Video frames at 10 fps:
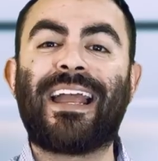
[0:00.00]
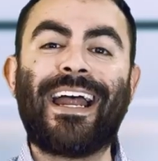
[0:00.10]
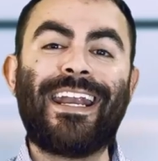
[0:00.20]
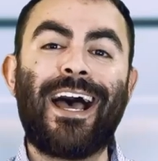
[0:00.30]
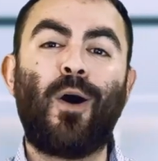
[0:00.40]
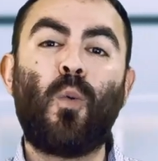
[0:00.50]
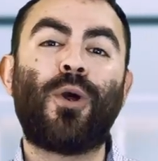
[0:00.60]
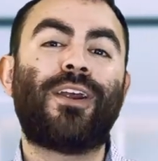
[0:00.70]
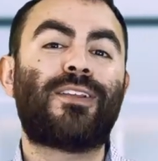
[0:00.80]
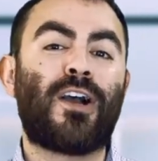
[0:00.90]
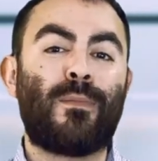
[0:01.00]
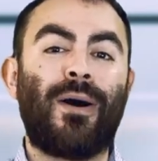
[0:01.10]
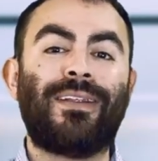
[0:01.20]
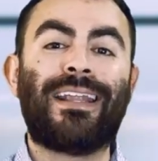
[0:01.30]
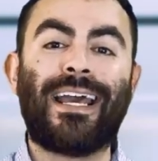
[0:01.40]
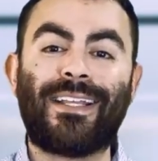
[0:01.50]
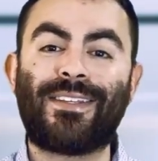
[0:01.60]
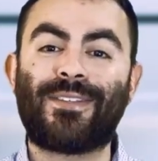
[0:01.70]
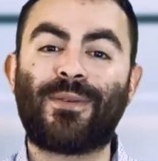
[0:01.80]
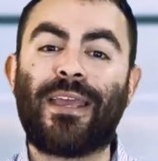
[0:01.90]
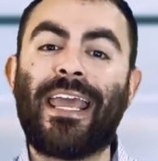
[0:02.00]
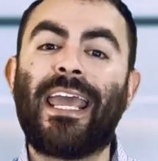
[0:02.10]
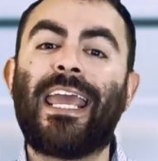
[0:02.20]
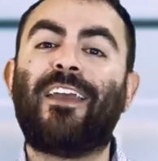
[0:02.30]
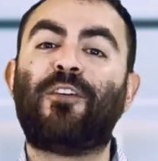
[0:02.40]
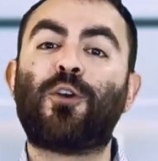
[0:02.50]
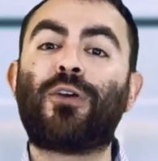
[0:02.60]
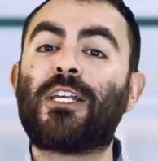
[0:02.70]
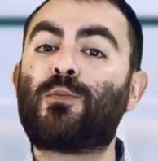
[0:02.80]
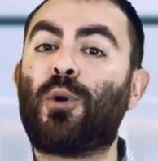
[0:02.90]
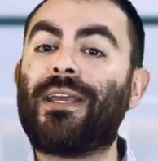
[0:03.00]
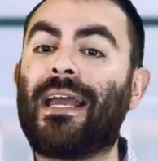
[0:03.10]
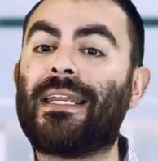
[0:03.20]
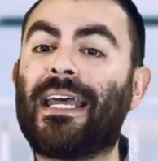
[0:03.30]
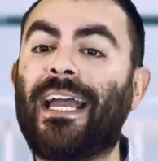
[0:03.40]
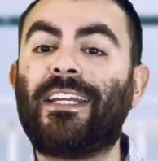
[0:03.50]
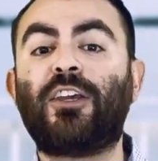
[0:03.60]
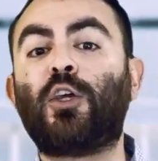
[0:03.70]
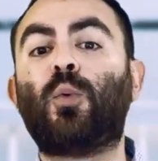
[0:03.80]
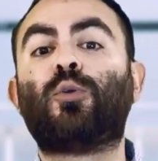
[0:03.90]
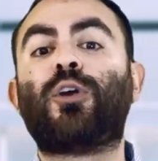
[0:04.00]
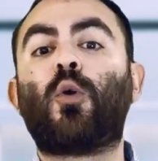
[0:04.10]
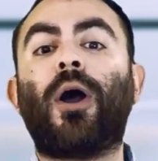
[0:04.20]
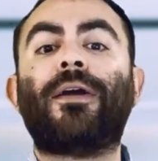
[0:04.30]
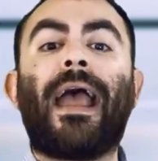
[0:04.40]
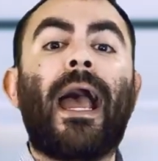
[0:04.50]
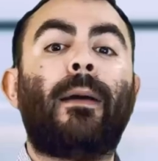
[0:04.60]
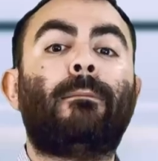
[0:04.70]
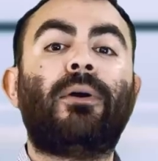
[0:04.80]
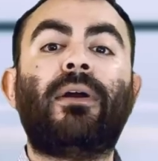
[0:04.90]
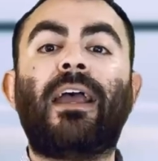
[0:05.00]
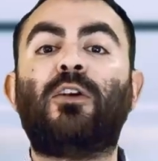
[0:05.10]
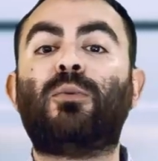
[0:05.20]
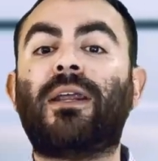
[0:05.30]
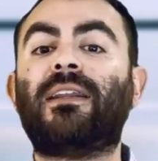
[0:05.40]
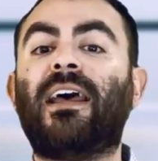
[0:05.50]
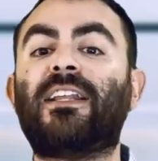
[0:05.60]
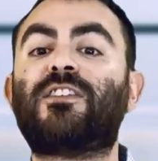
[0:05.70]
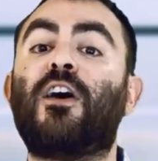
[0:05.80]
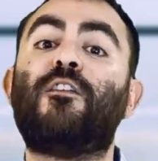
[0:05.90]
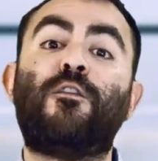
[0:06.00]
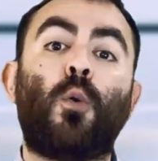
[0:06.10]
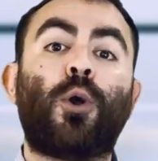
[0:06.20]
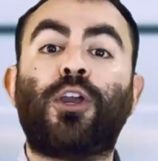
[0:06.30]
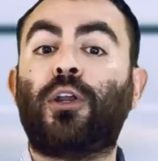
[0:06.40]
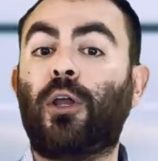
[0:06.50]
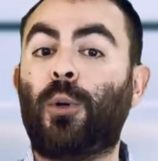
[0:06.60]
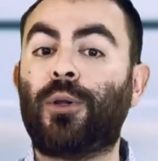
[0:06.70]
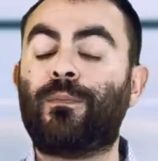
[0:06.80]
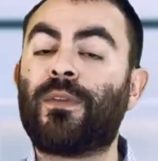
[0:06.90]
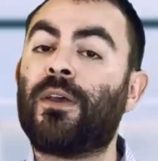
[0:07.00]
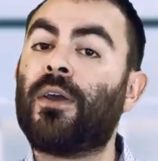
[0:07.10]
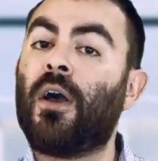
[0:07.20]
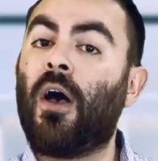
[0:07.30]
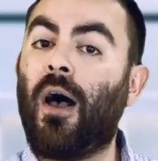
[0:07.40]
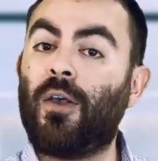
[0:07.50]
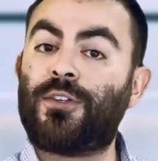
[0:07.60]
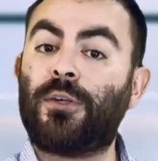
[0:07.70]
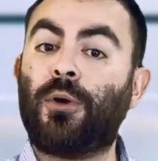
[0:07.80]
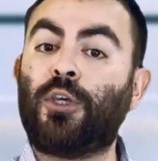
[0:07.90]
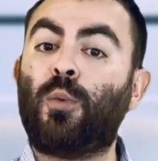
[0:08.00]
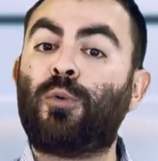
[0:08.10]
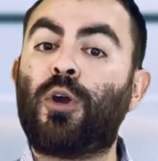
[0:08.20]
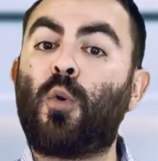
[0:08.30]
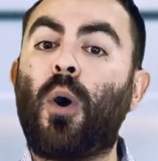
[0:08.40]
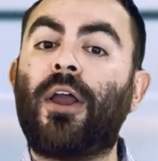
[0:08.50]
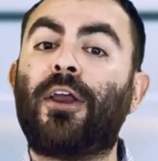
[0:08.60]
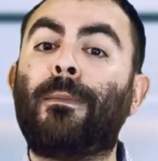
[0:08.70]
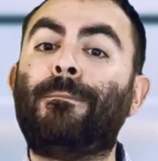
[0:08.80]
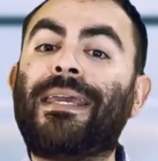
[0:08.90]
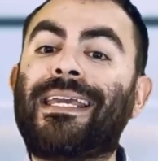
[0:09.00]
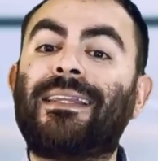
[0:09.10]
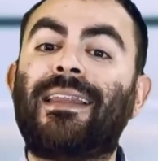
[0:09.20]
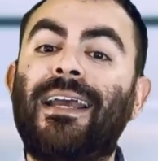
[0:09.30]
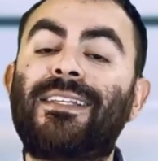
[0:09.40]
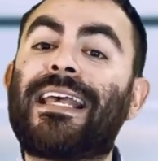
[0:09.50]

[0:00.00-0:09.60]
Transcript: Now we're going to talk about lights. If you're transporting at night, you will require amber and red lights for your load. Also, you will require beacon lights